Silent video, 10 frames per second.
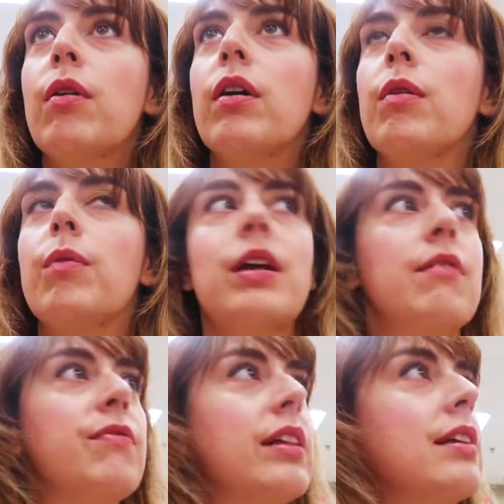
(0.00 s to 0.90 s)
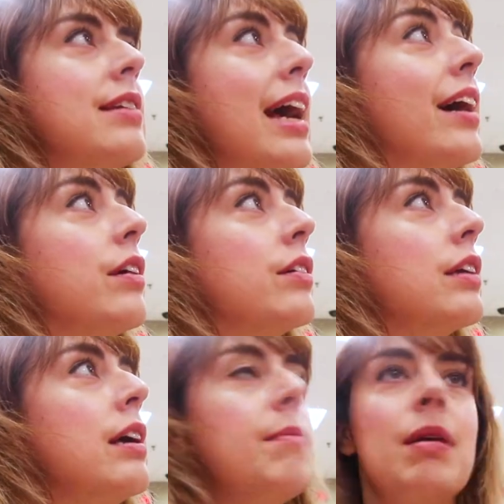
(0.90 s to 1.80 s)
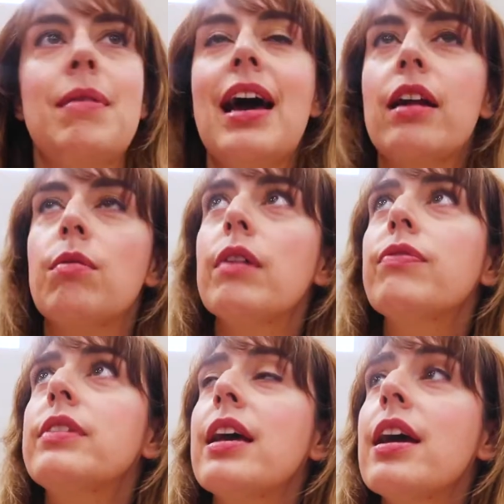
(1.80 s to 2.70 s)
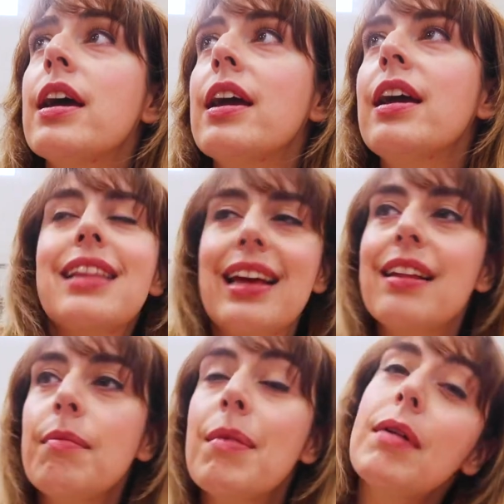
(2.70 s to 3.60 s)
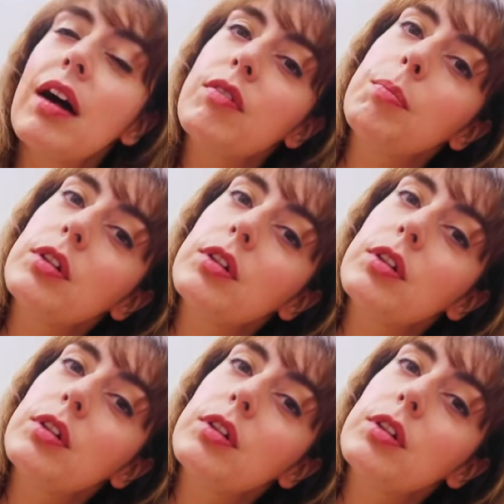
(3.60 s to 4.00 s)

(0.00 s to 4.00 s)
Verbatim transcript: or when I'm feeling down, maybe had a rough day, then maybe I'll have a